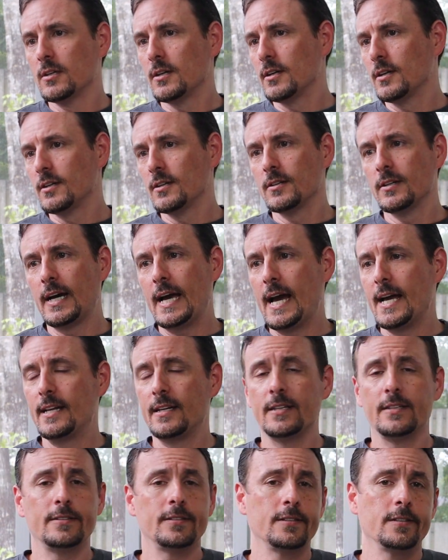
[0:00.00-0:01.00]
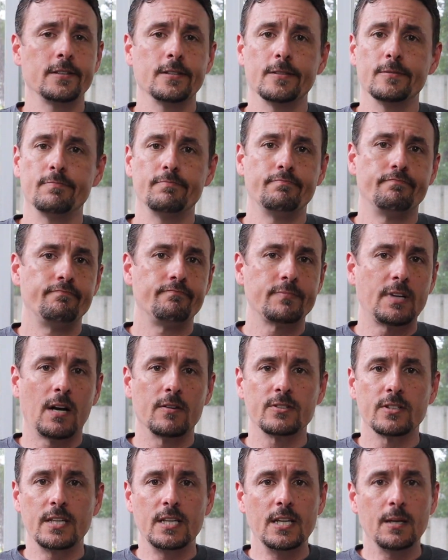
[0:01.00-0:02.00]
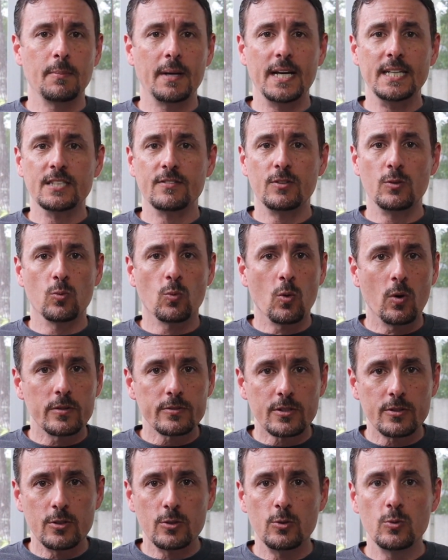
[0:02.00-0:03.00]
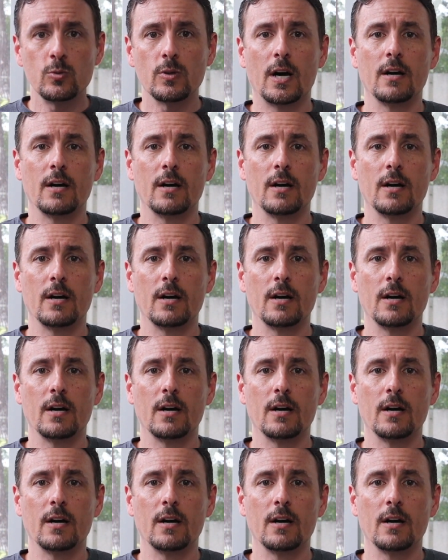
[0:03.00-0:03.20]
add in the EMAs if you want to.